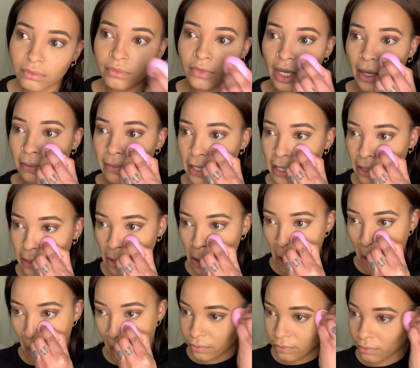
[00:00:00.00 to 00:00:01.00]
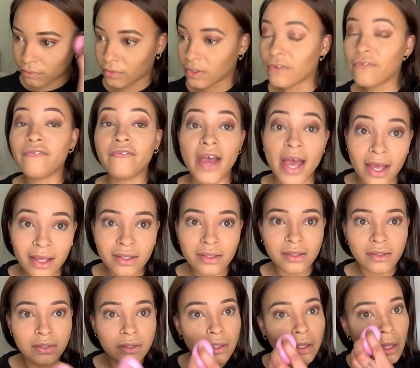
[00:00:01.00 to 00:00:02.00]
I mean,
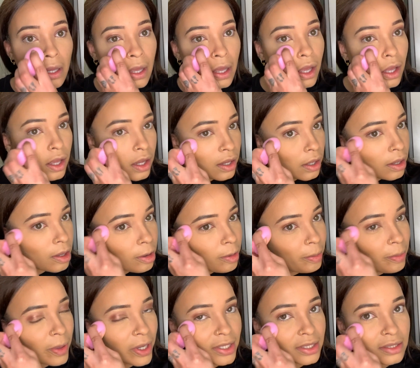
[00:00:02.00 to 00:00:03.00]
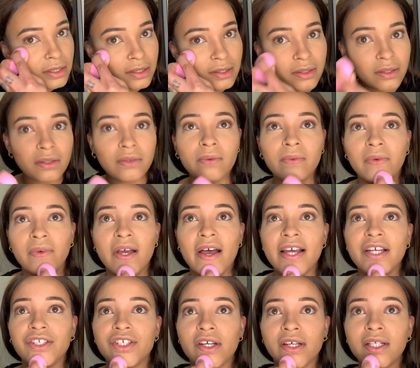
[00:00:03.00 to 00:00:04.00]
fairs. But
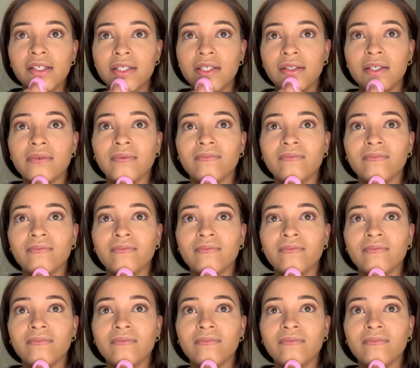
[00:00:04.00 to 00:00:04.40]
I don't